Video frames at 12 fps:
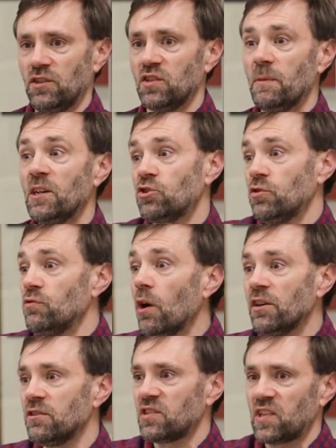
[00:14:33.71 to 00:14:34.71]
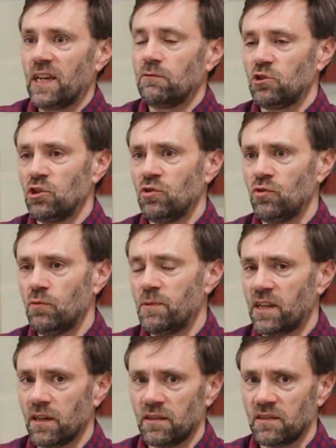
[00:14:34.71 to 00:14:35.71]
Just make sure you understand what you do
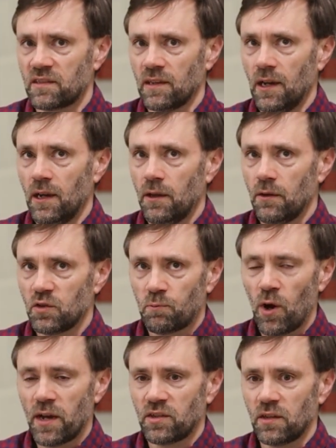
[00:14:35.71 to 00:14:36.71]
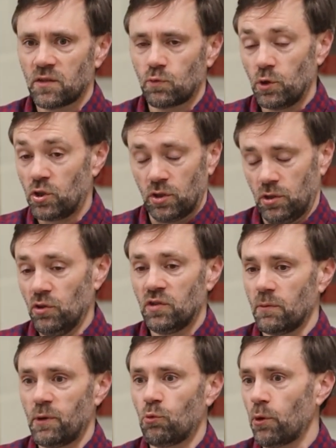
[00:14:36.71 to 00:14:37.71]
because those projects, which used
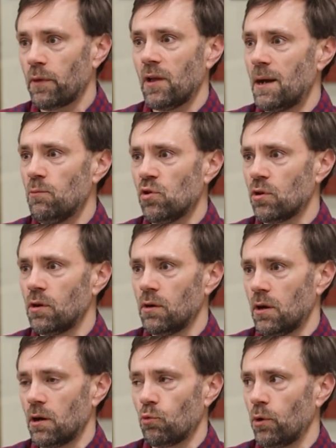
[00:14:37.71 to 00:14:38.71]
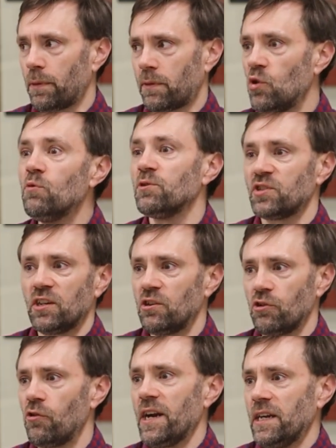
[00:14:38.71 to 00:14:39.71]
to be worth a lot more, are worth 2% of
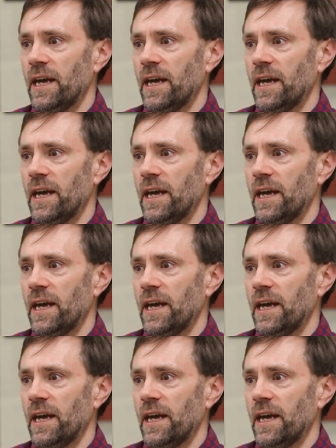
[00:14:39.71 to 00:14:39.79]
your grade